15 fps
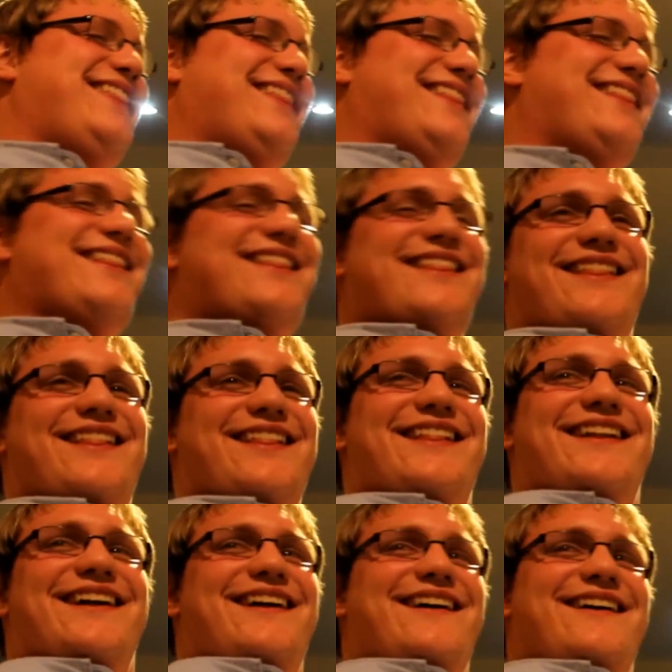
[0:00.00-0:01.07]

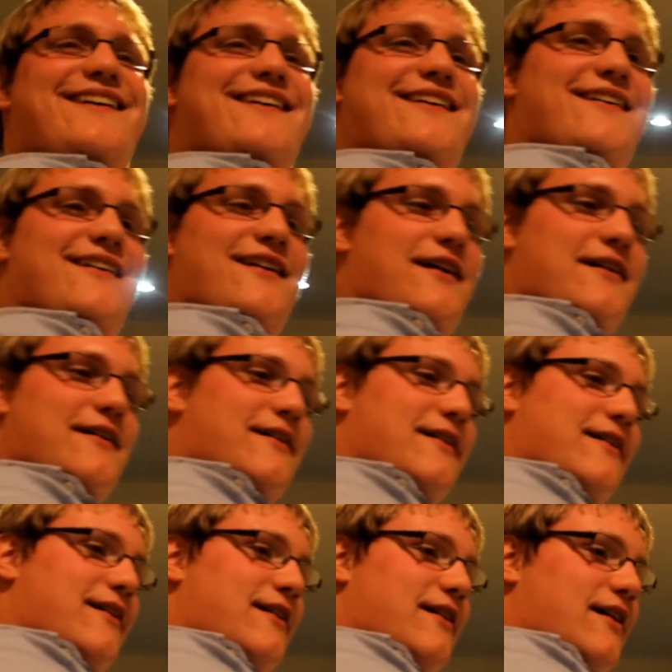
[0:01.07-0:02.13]
Hello, sir. Good
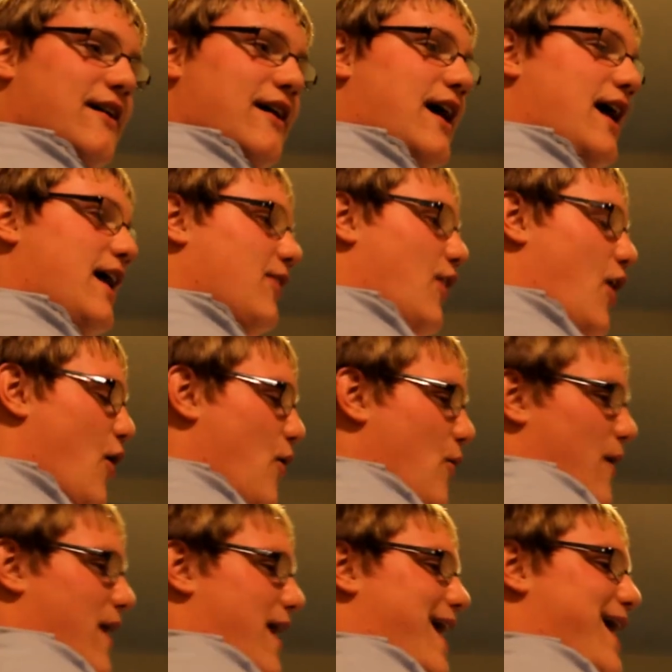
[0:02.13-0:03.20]
evening.
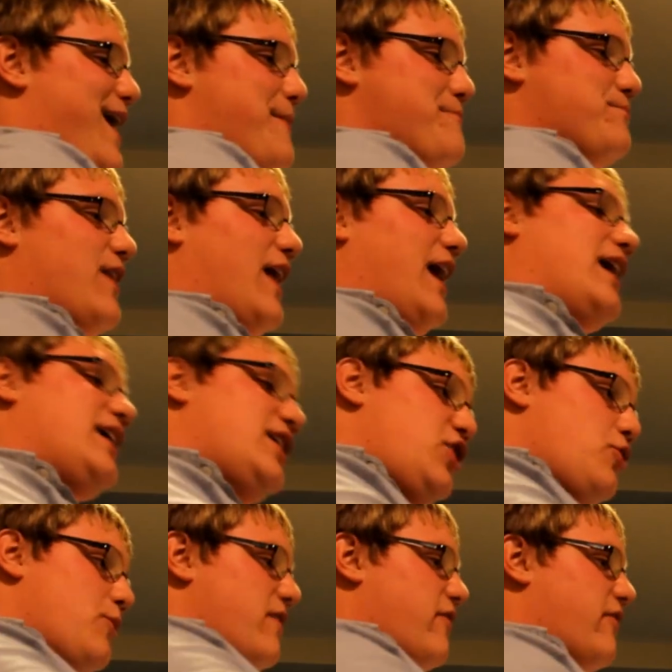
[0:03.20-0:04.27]
Hello. Um,
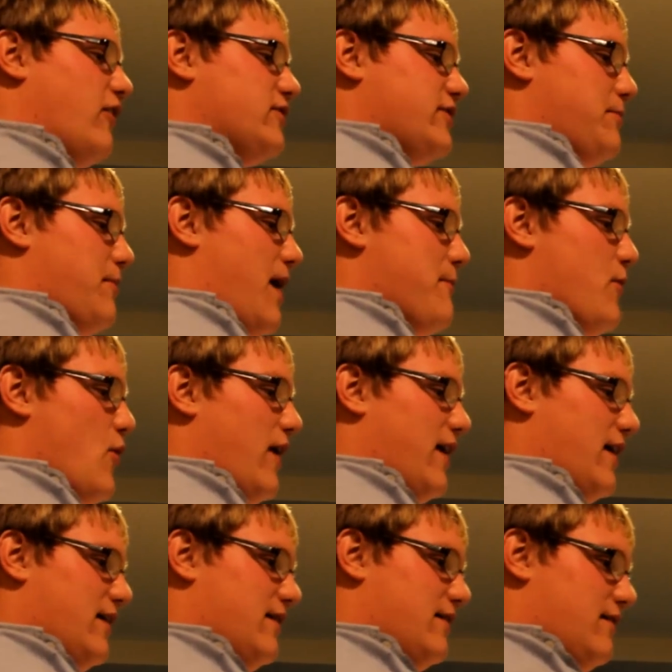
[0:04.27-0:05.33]
you insulted my boy.
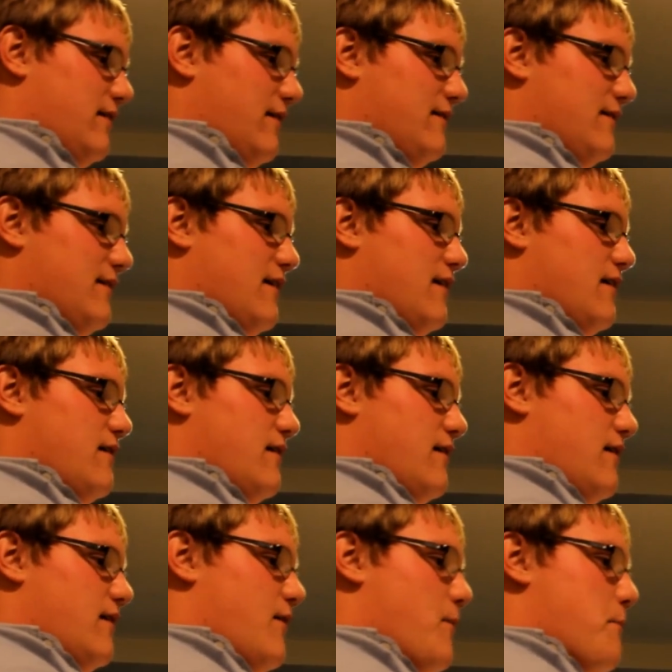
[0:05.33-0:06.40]

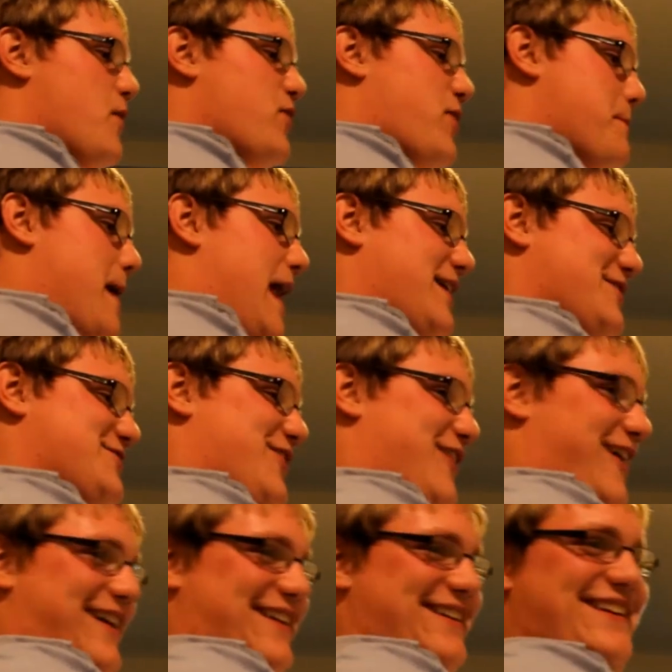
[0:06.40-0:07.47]
Put the manager
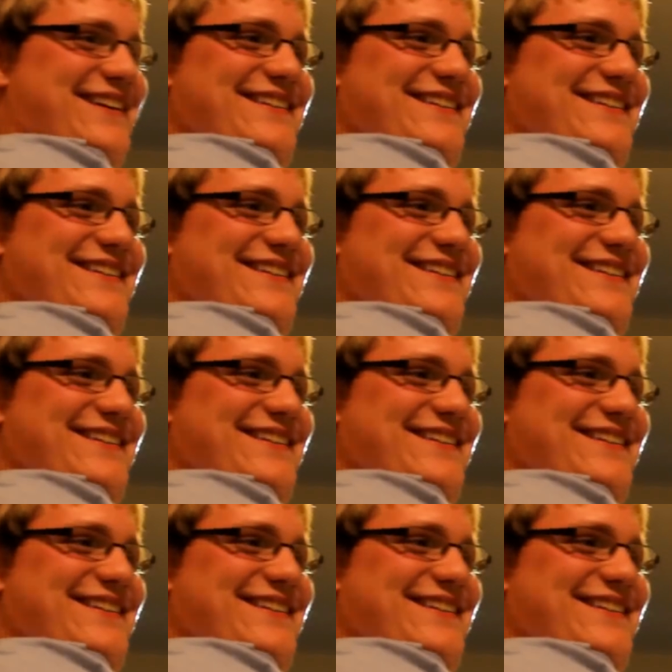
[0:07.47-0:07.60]
on.